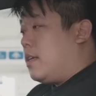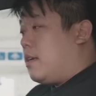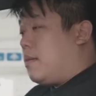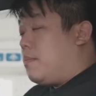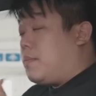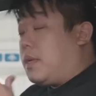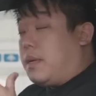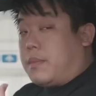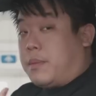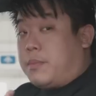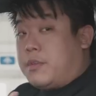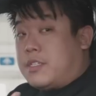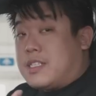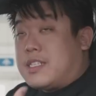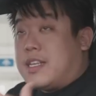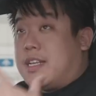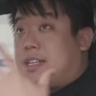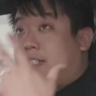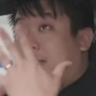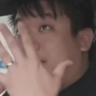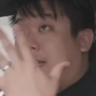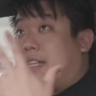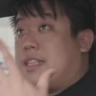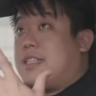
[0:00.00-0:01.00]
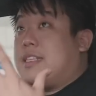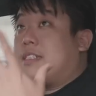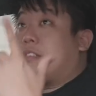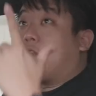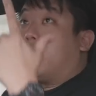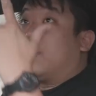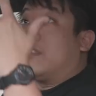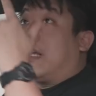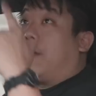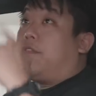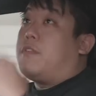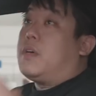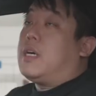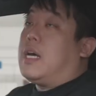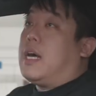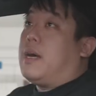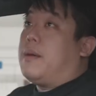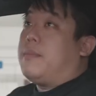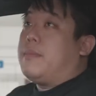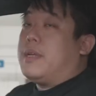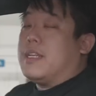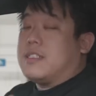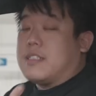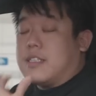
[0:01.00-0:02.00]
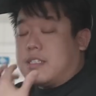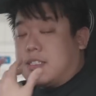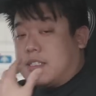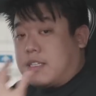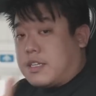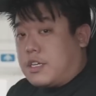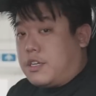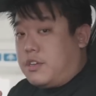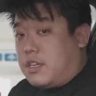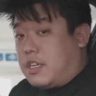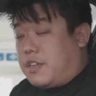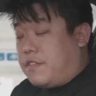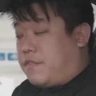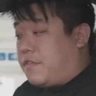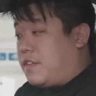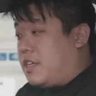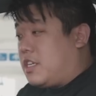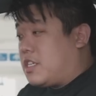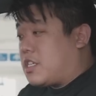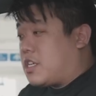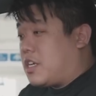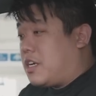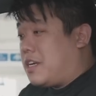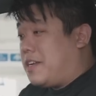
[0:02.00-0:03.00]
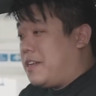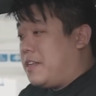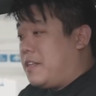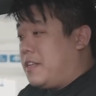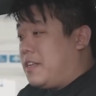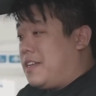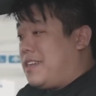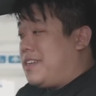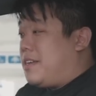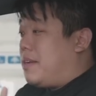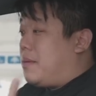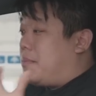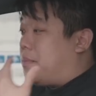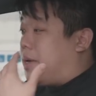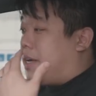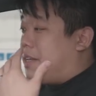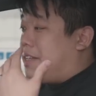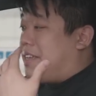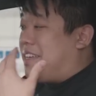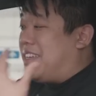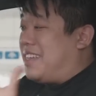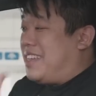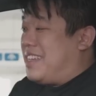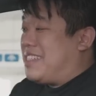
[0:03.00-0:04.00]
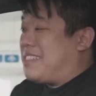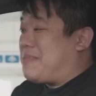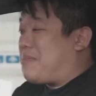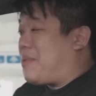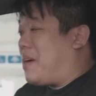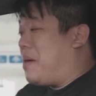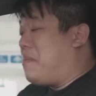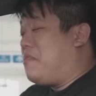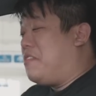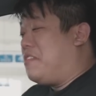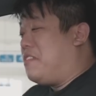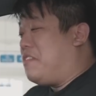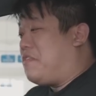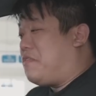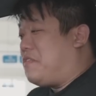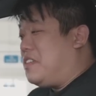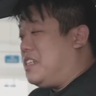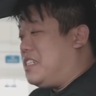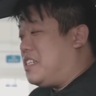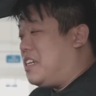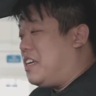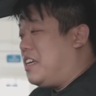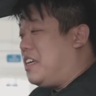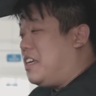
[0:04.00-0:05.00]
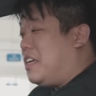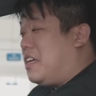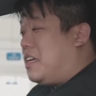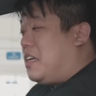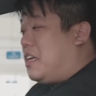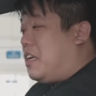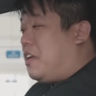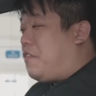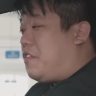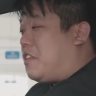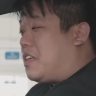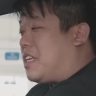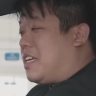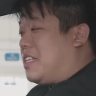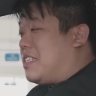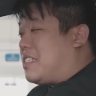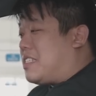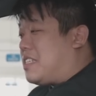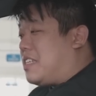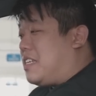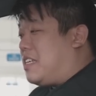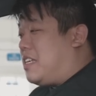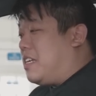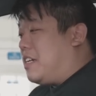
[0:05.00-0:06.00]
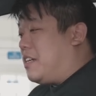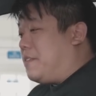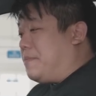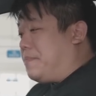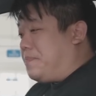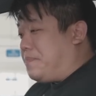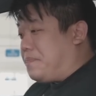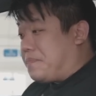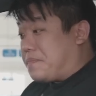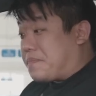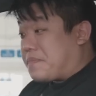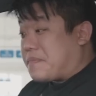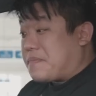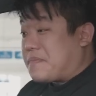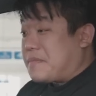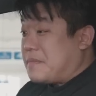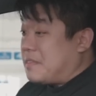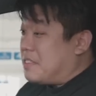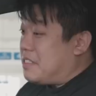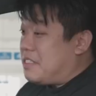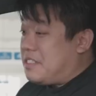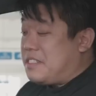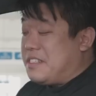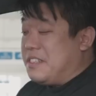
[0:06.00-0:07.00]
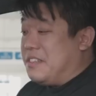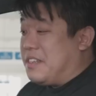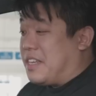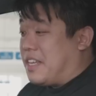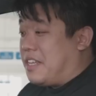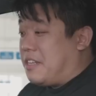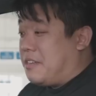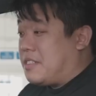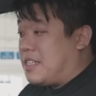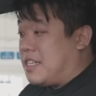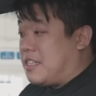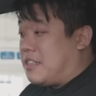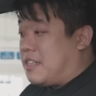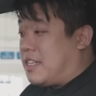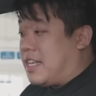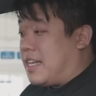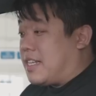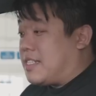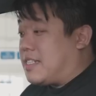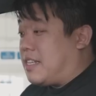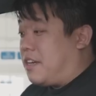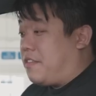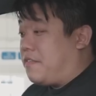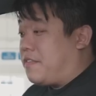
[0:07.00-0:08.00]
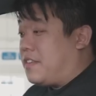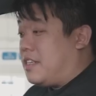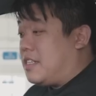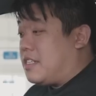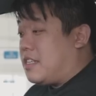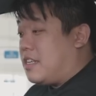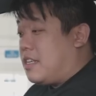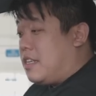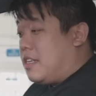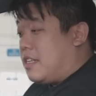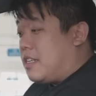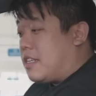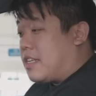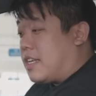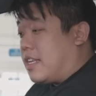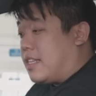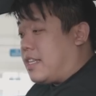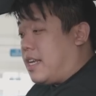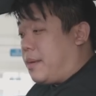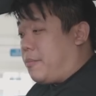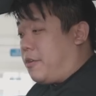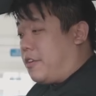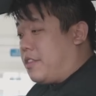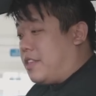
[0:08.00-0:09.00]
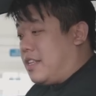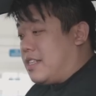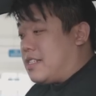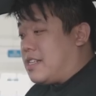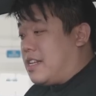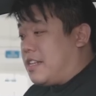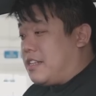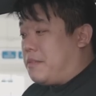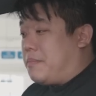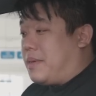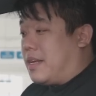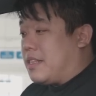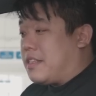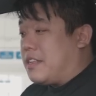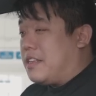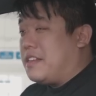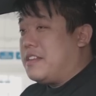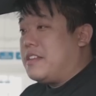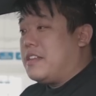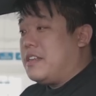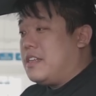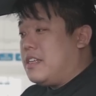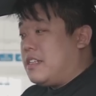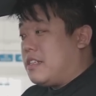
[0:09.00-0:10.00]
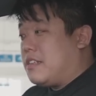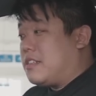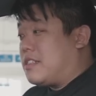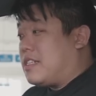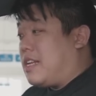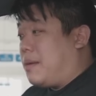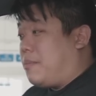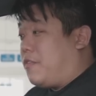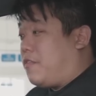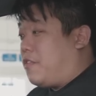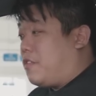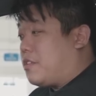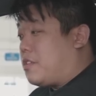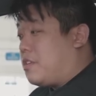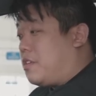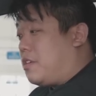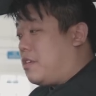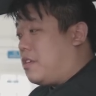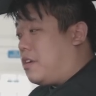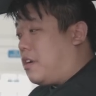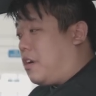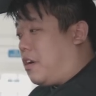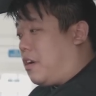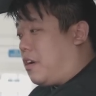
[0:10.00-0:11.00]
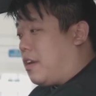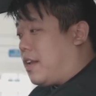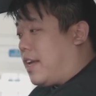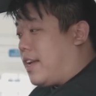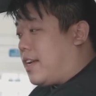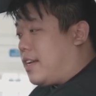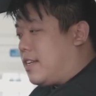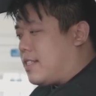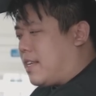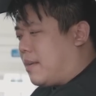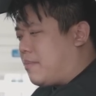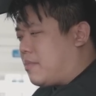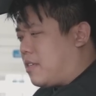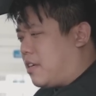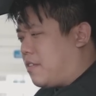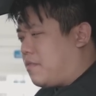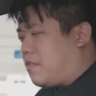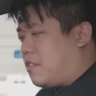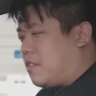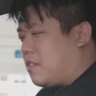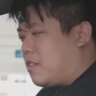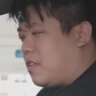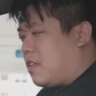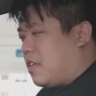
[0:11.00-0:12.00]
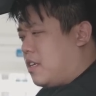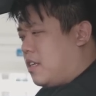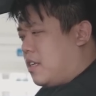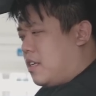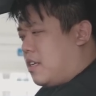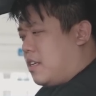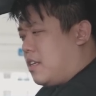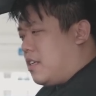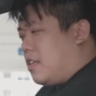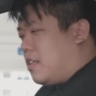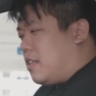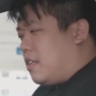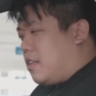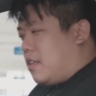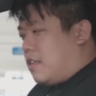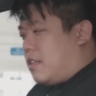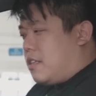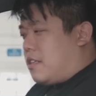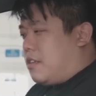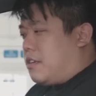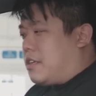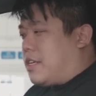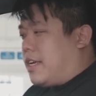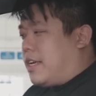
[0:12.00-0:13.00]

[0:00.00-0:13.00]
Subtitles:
BMW says that this will double up as a security feature, but its primary feature, if you can see here, you can use it to take selfies. You can tap on this little button to snap a photo, or like a Samsung phone, you